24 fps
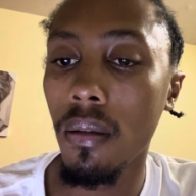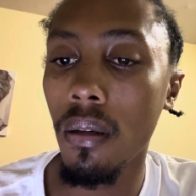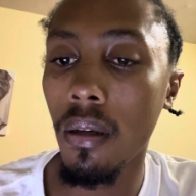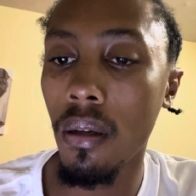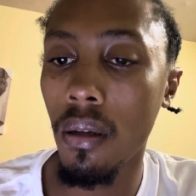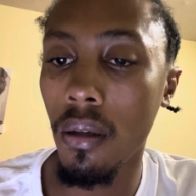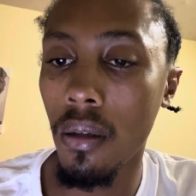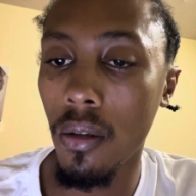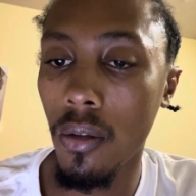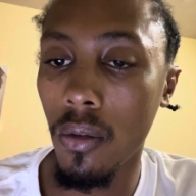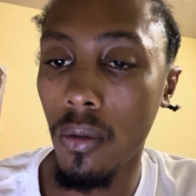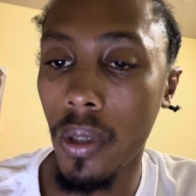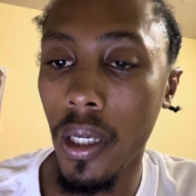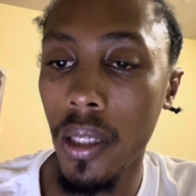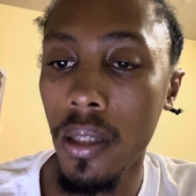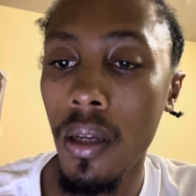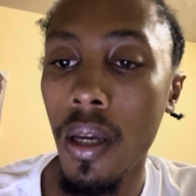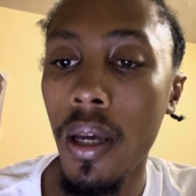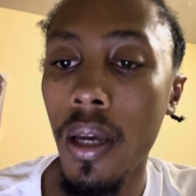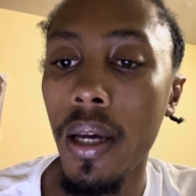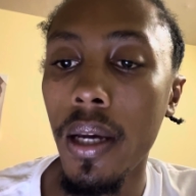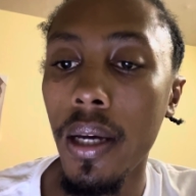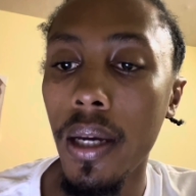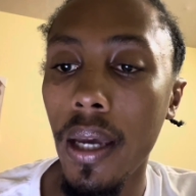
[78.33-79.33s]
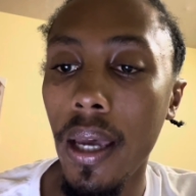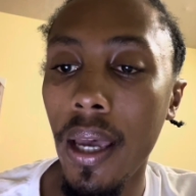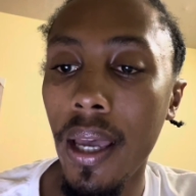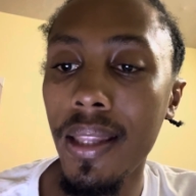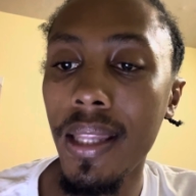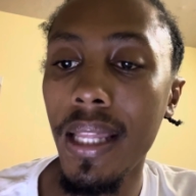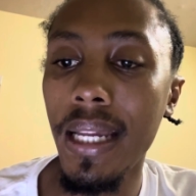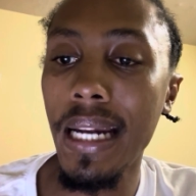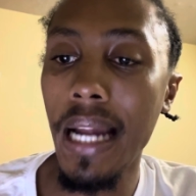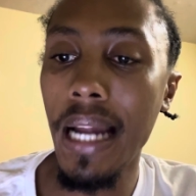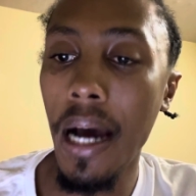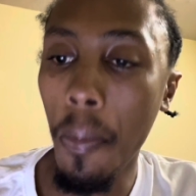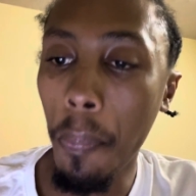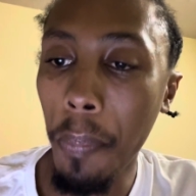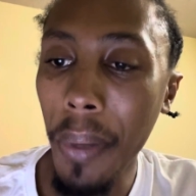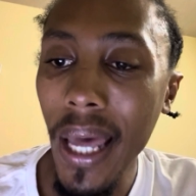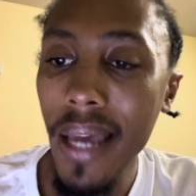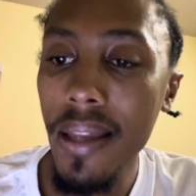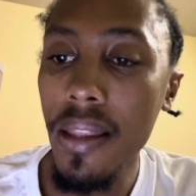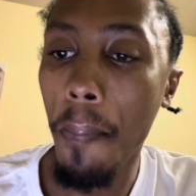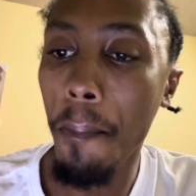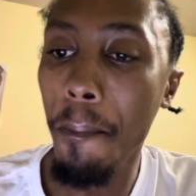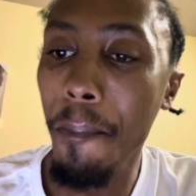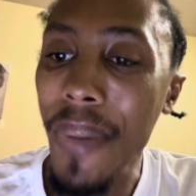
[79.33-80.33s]
Okay, and then apply
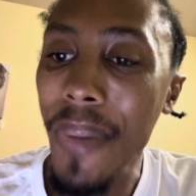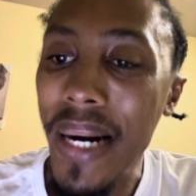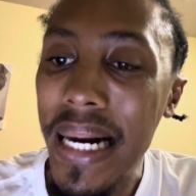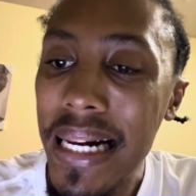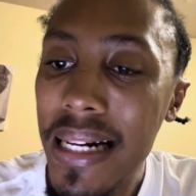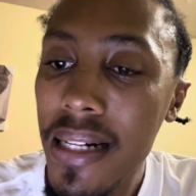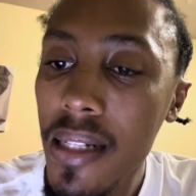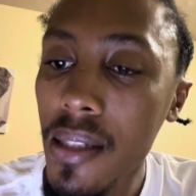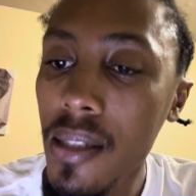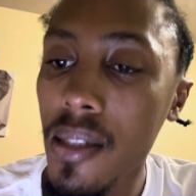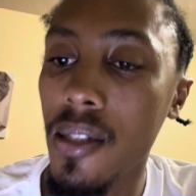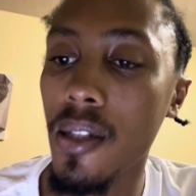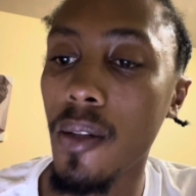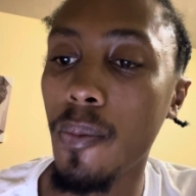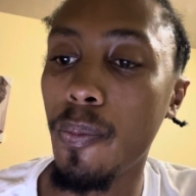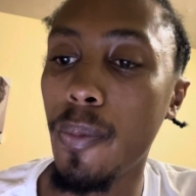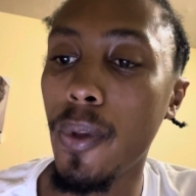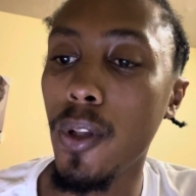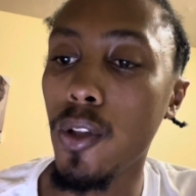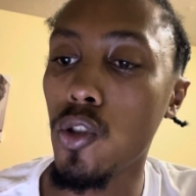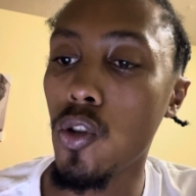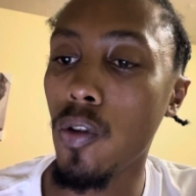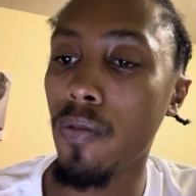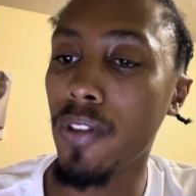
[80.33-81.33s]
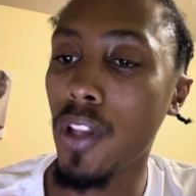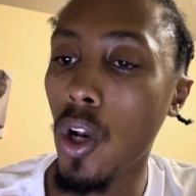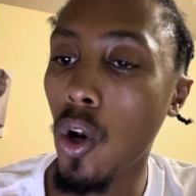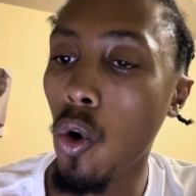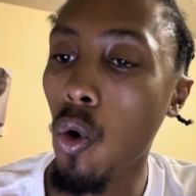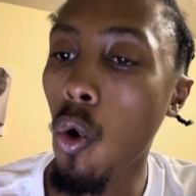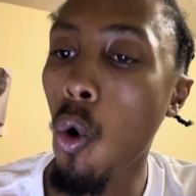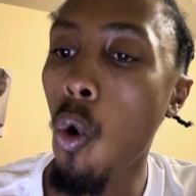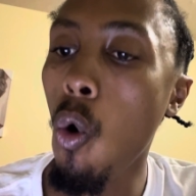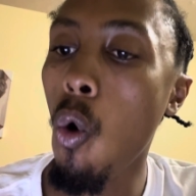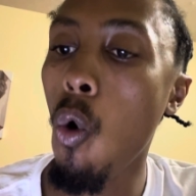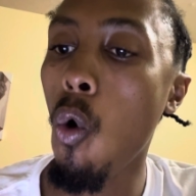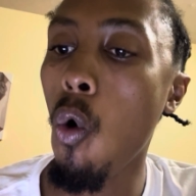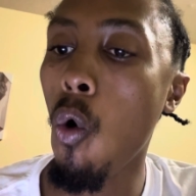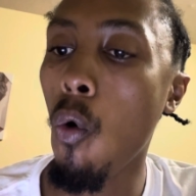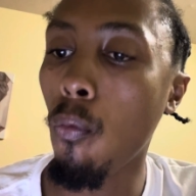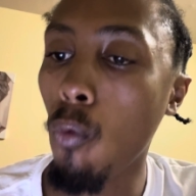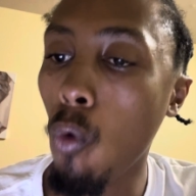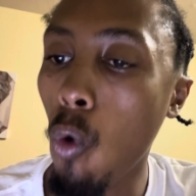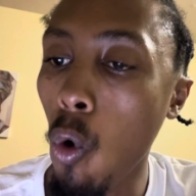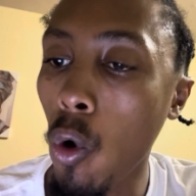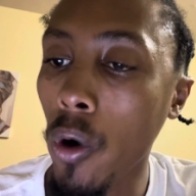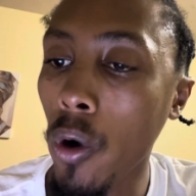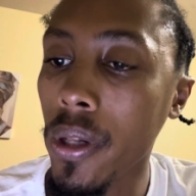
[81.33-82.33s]
the principles of the law
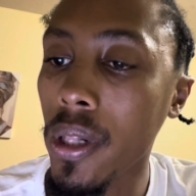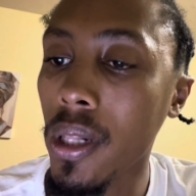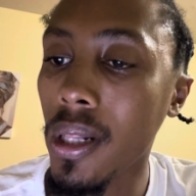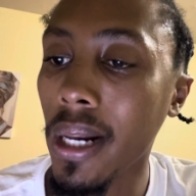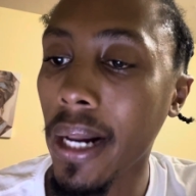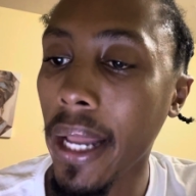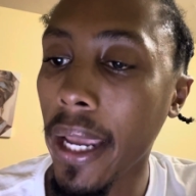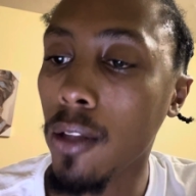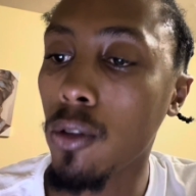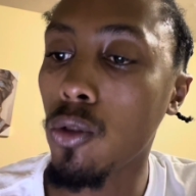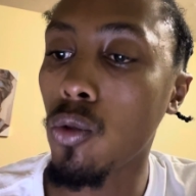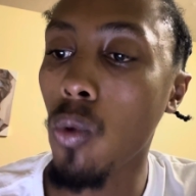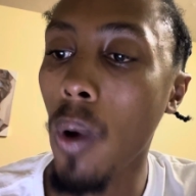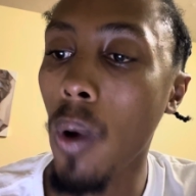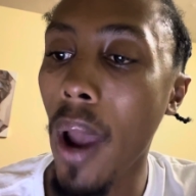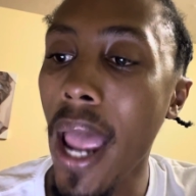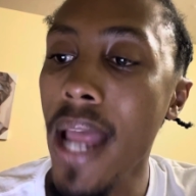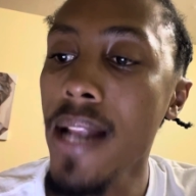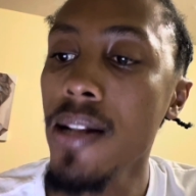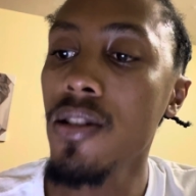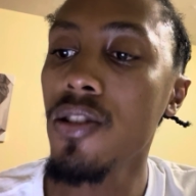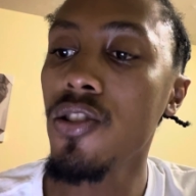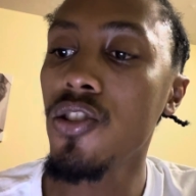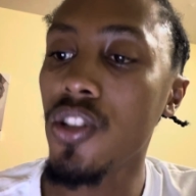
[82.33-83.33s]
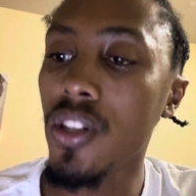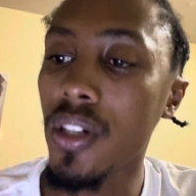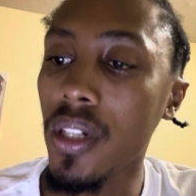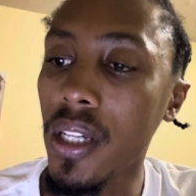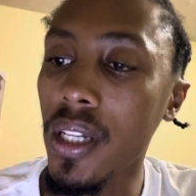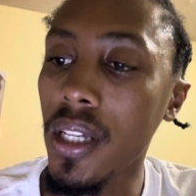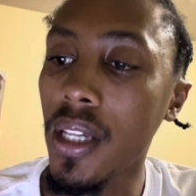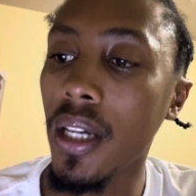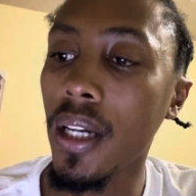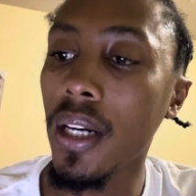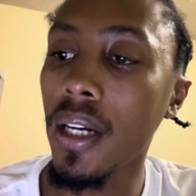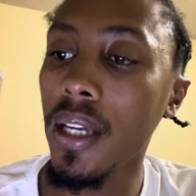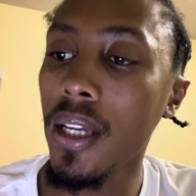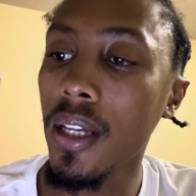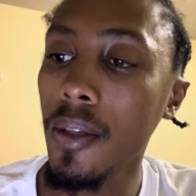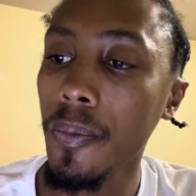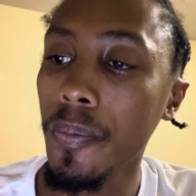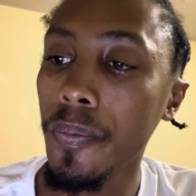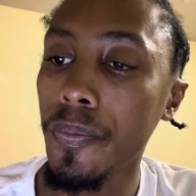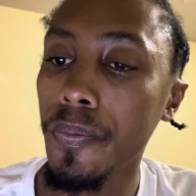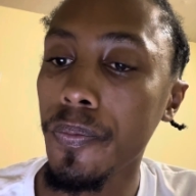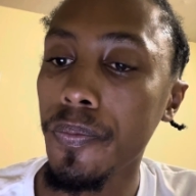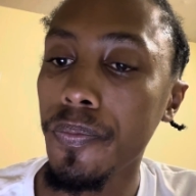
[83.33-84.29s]
of contract to engineering,